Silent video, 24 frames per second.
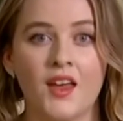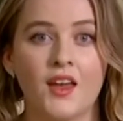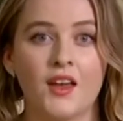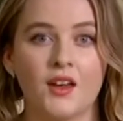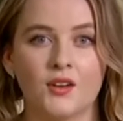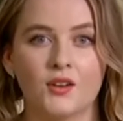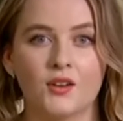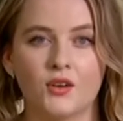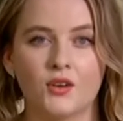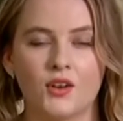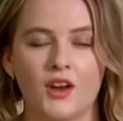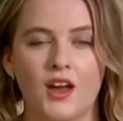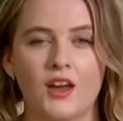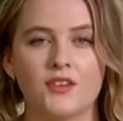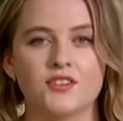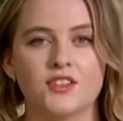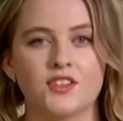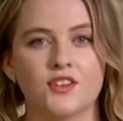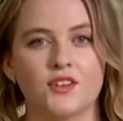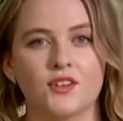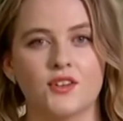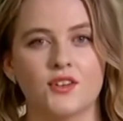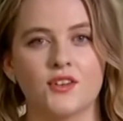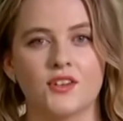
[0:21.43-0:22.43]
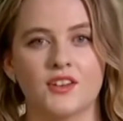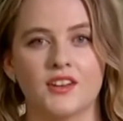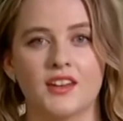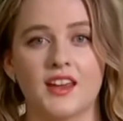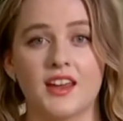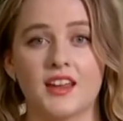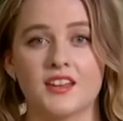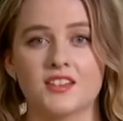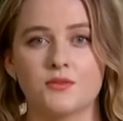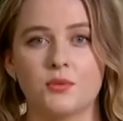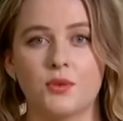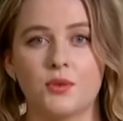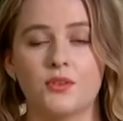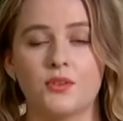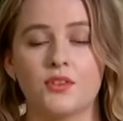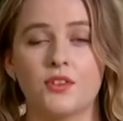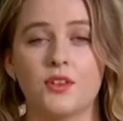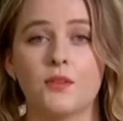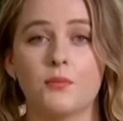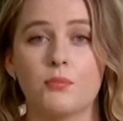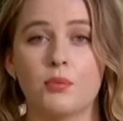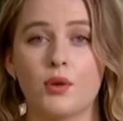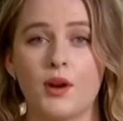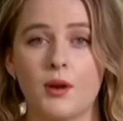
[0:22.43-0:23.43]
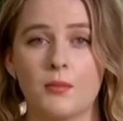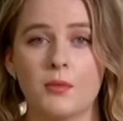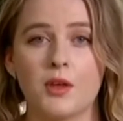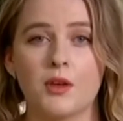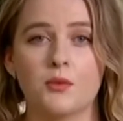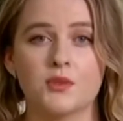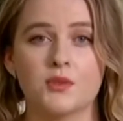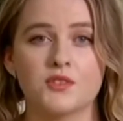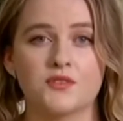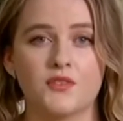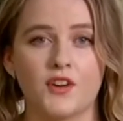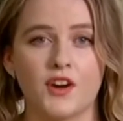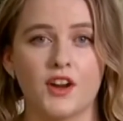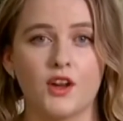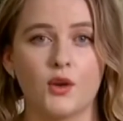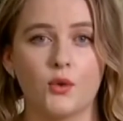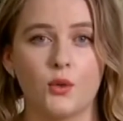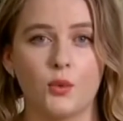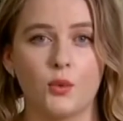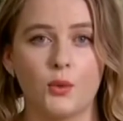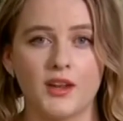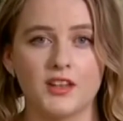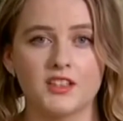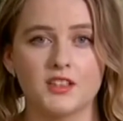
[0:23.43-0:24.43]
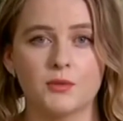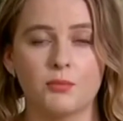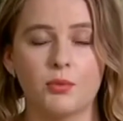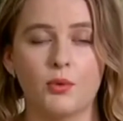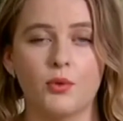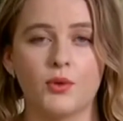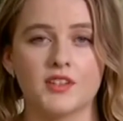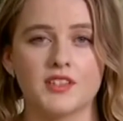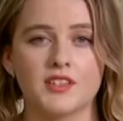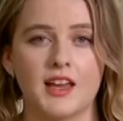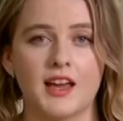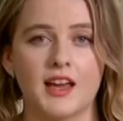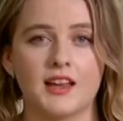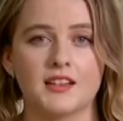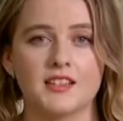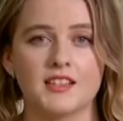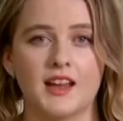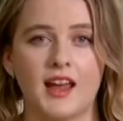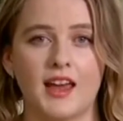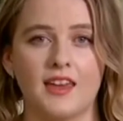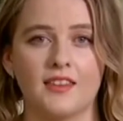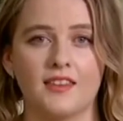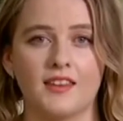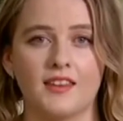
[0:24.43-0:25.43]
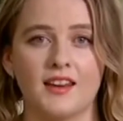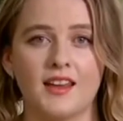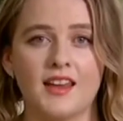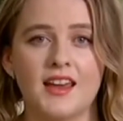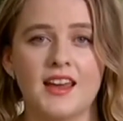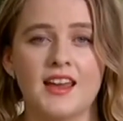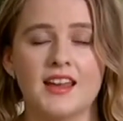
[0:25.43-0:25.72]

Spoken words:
Good afternoon. Yes, well, the Premier was very quick to point out today that